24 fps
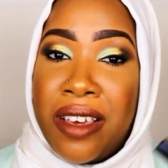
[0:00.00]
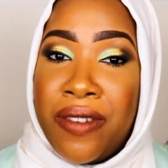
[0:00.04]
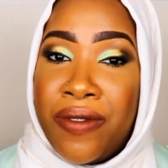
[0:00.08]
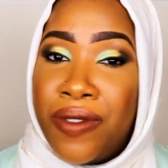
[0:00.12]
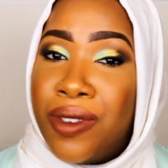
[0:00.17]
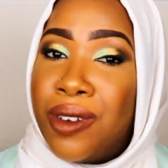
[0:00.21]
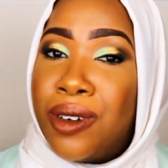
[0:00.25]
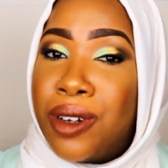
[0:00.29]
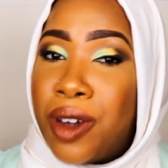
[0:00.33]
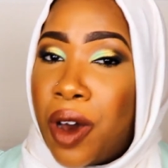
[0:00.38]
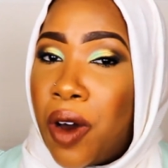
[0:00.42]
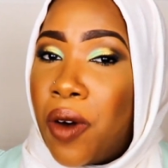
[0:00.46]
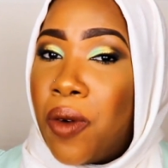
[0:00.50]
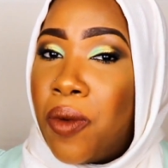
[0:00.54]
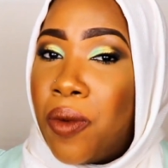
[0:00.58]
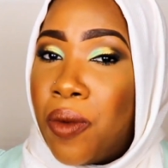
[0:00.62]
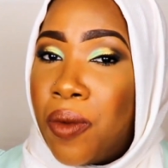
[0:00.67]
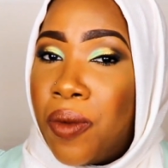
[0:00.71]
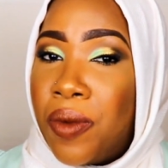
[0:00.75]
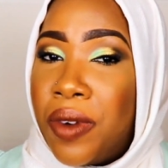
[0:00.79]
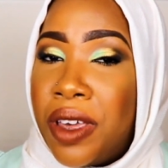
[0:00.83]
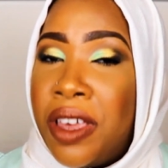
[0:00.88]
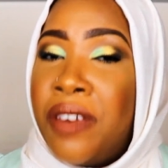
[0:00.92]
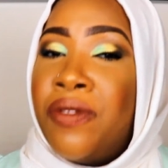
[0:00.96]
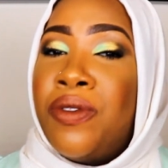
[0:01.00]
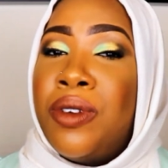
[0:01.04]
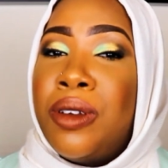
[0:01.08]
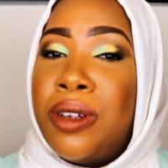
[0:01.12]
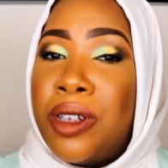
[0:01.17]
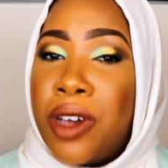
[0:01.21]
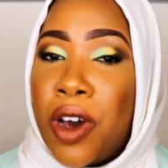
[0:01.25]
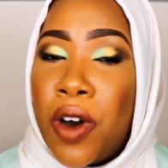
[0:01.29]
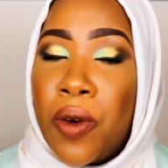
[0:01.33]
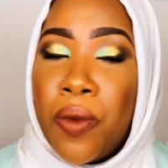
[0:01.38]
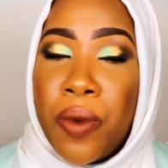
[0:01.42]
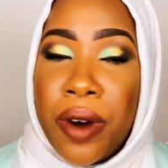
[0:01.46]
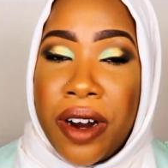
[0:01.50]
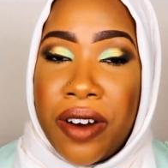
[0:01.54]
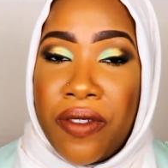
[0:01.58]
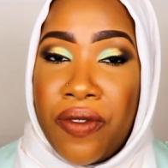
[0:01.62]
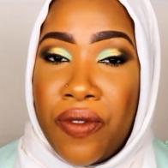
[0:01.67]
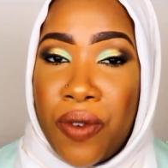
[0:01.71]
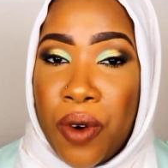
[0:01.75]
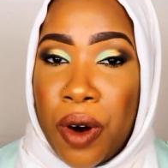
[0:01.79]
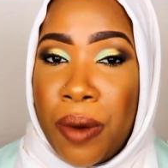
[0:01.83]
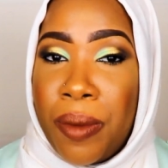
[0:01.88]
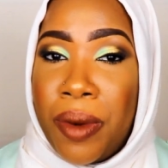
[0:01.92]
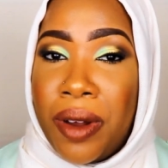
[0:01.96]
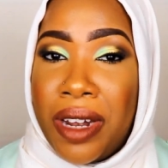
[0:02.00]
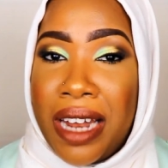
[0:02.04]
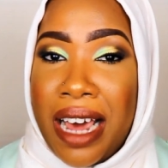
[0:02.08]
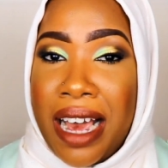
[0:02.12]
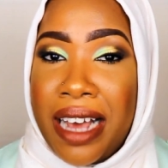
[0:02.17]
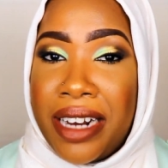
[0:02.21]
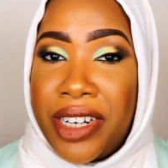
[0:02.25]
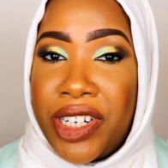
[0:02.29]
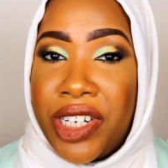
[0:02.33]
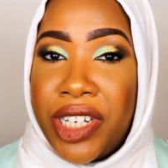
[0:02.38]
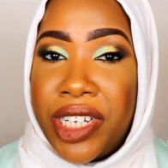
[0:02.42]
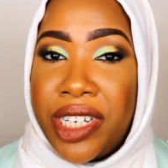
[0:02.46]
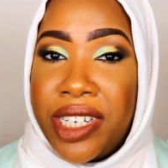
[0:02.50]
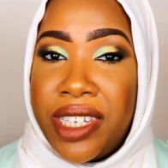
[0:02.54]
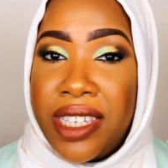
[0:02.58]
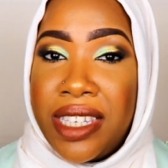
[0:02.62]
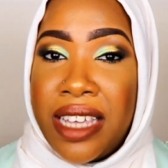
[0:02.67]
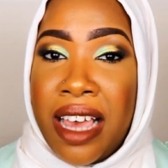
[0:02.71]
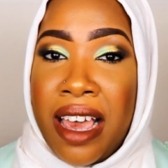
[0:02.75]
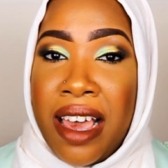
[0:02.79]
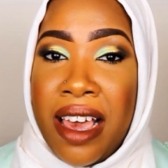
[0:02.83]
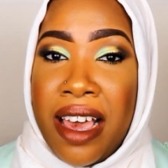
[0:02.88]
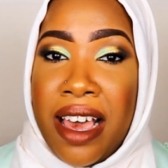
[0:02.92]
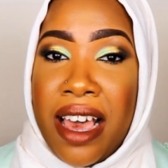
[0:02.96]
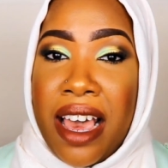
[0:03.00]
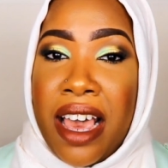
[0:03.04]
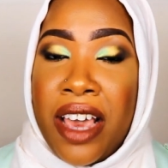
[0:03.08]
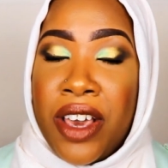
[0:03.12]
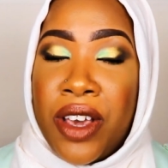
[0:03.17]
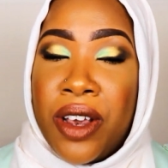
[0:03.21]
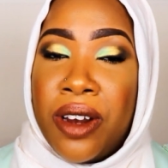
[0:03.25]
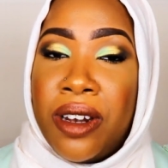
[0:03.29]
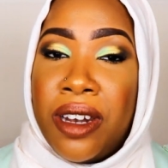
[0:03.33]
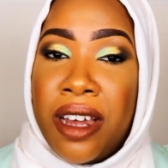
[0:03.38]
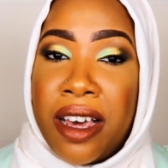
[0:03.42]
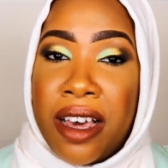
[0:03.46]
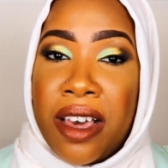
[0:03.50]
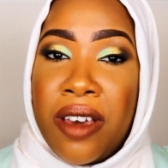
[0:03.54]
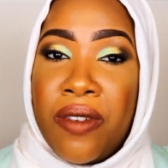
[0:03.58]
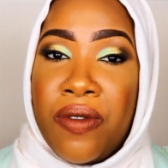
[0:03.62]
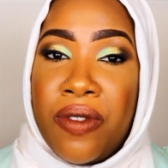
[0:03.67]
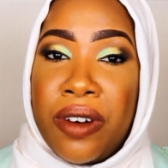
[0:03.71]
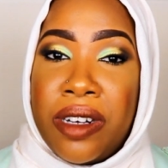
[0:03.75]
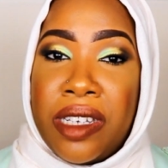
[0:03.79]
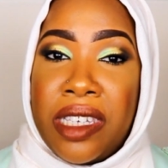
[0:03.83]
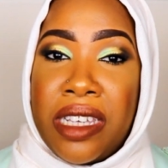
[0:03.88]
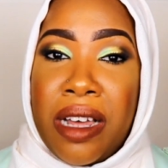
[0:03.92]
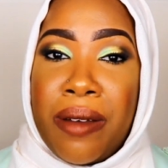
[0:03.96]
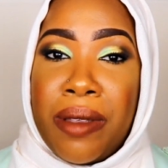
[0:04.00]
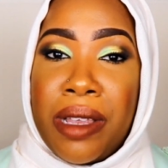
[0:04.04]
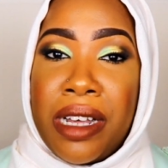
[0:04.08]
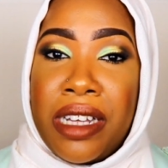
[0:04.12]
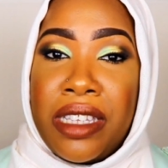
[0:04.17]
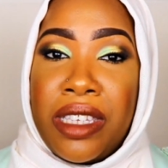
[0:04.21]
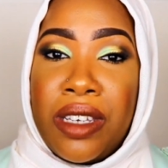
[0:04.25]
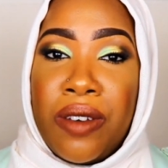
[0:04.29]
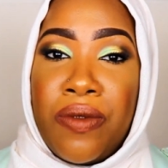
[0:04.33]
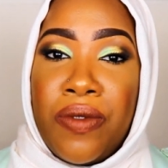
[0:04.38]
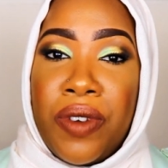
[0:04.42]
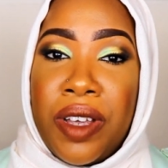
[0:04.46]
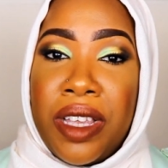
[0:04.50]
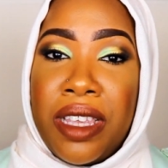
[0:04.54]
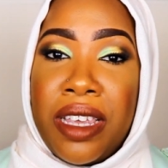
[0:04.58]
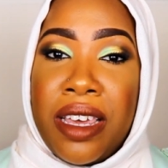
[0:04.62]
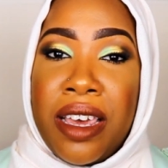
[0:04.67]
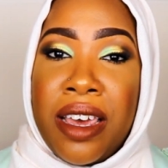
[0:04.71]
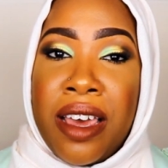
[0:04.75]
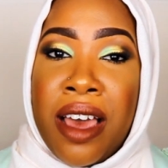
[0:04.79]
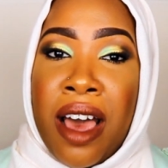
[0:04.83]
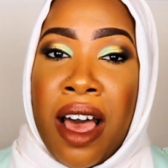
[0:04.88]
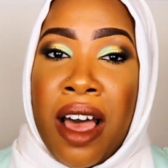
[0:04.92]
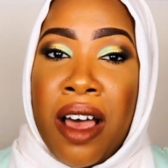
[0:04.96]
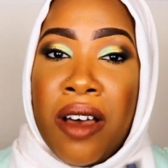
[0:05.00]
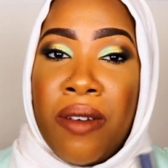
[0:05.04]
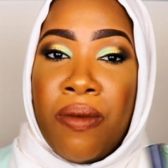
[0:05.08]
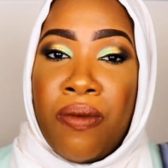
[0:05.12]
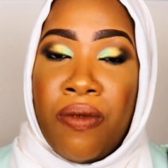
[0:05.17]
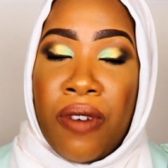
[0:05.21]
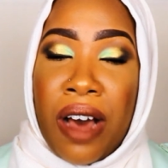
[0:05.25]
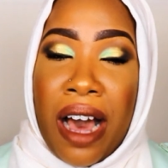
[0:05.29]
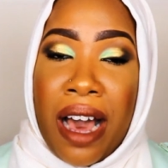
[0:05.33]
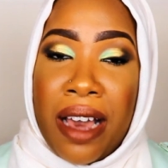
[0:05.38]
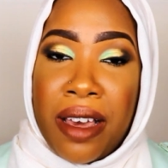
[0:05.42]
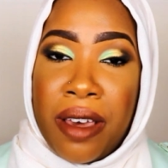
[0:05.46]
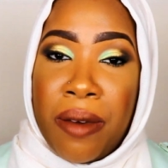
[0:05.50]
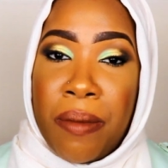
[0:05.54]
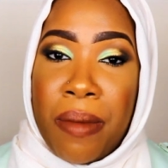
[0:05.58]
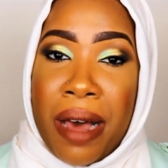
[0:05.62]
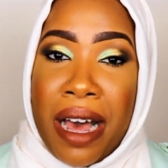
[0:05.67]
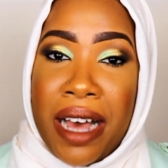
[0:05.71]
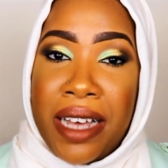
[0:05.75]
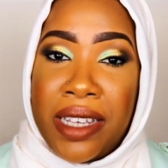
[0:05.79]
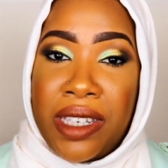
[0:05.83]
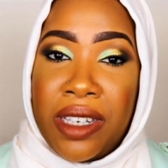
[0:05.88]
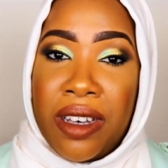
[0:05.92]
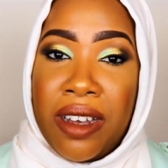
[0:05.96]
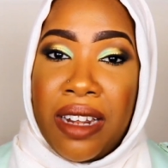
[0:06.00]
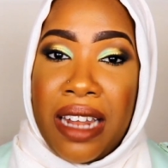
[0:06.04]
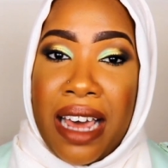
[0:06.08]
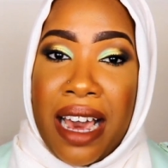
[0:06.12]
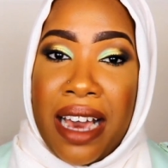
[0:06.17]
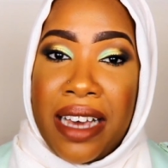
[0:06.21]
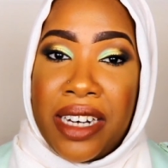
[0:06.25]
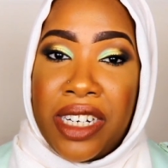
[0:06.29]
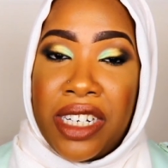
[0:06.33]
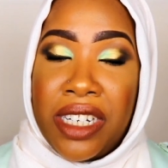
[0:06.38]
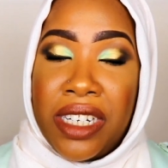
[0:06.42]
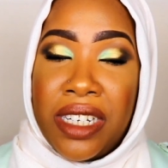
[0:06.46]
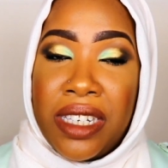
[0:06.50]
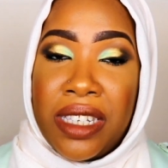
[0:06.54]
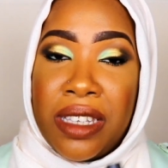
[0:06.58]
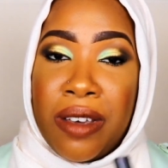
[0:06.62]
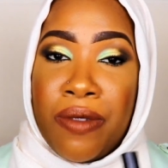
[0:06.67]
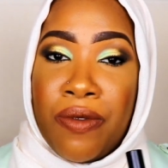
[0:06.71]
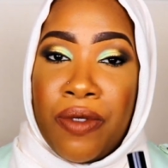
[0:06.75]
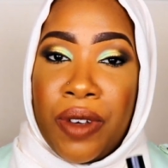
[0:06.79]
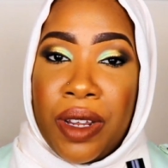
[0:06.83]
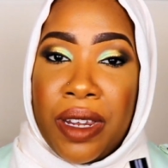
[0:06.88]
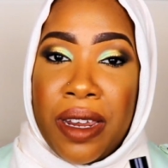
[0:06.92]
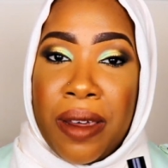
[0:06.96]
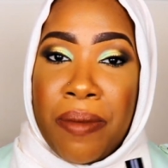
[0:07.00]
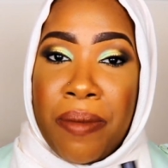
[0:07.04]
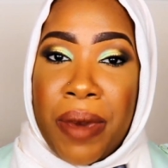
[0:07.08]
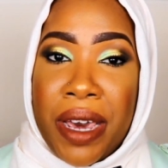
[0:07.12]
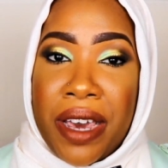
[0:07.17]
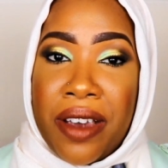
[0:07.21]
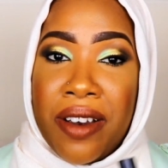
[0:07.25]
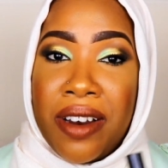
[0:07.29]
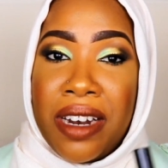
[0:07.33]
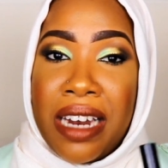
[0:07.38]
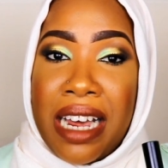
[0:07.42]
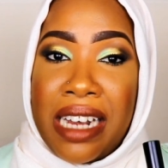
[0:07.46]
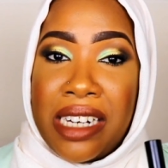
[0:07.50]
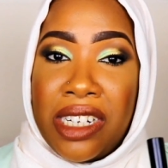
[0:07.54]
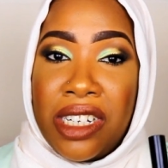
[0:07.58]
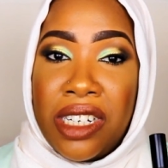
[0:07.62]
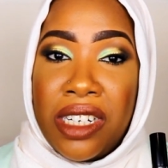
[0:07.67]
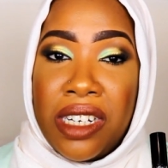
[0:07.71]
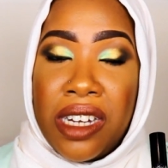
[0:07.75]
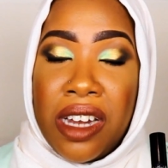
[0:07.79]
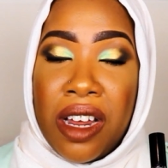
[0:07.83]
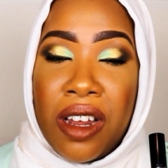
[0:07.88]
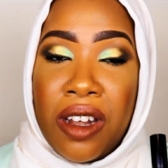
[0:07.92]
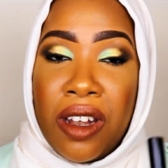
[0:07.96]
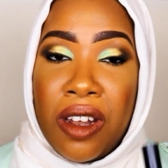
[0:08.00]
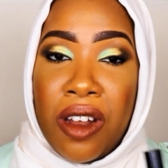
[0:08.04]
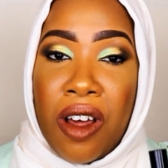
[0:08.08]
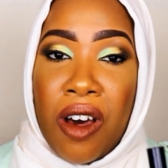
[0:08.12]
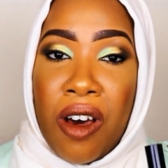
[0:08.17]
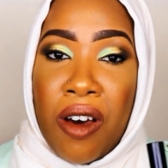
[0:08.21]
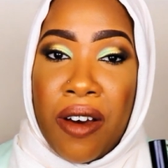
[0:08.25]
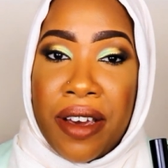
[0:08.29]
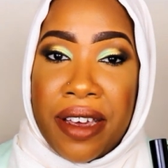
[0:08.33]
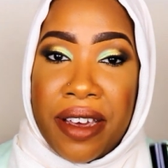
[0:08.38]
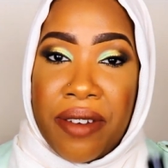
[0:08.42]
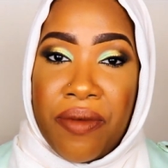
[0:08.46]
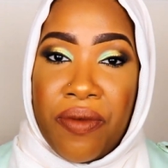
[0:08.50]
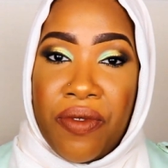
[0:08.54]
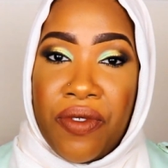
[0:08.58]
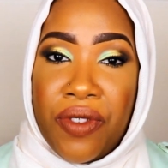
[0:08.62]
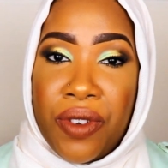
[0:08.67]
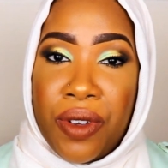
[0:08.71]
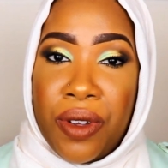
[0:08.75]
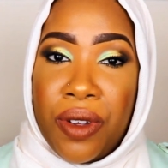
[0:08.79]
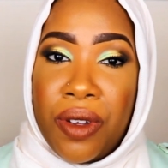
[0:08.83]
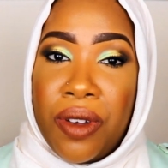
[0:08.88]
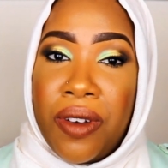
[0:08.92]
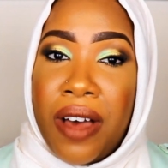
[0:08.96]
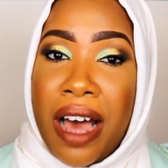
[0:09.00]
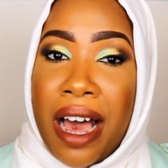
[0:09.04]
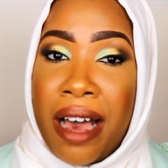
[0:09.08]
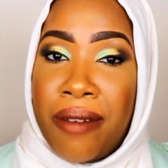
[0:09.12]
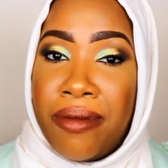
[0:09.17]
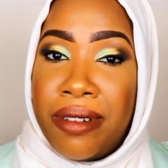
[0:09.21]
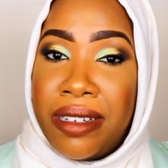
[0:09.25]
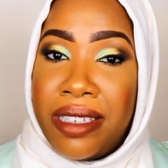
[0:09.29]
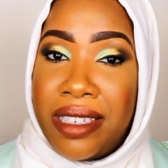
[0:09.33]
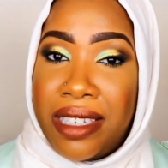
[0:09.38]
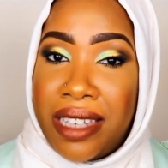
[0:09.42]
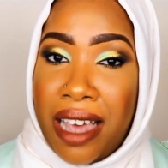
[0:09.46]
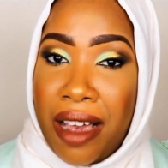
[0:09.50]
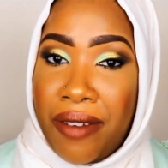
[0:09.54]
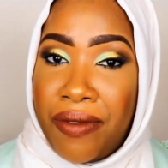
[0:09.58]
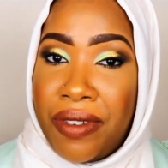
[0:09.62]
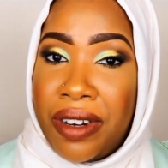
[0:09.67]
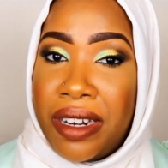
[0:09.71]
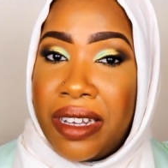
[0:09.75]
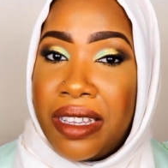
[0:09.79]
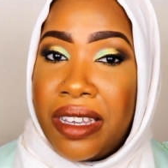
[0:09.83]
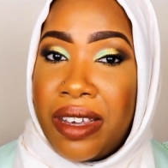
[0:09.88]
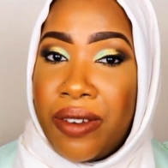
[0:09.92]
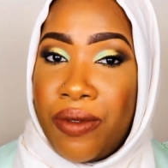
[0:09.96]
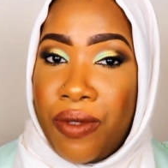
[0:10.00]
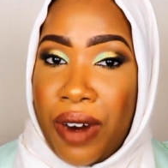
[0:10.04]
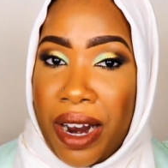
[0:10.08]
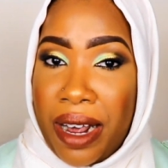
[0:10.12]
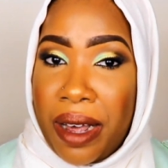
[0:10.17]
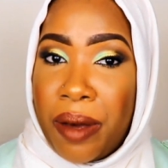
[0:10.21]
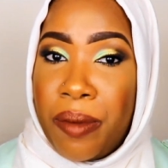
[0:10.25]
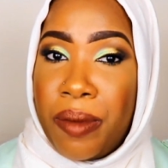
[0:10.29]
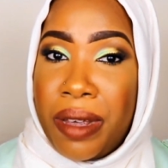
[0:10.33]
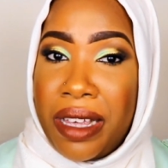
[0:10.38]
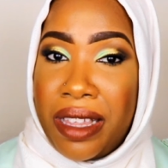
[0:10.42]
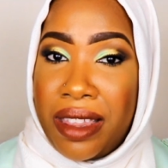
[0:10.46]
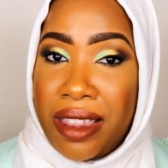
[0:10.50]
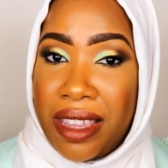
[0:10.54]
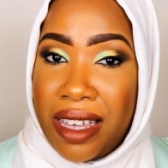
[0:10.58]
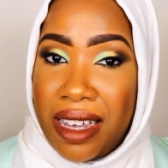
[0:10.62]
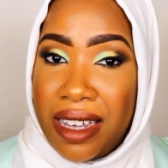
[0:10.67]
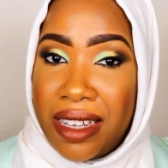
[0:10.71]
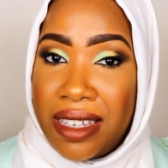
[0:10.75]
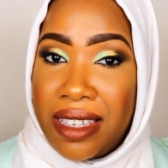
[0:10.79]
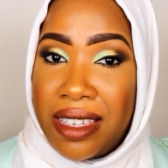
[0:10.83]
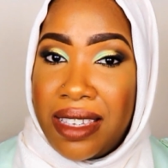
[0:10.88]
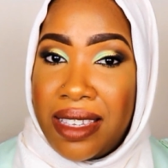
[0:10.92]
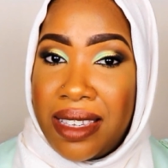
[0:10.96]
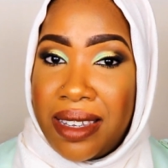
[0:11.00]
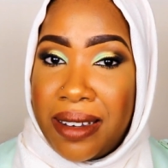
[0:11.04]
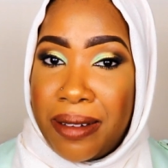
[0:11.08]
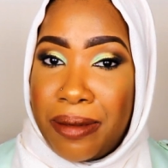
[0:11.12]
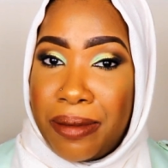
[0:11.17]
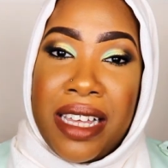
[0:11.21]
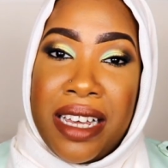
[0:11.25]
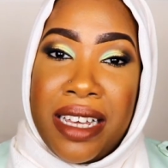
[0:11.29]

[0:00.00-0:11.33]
If you don't wear formal lashes and you're looking for something to really volumize your lashes and really make your lashes look long and full, I would definitely recommend this.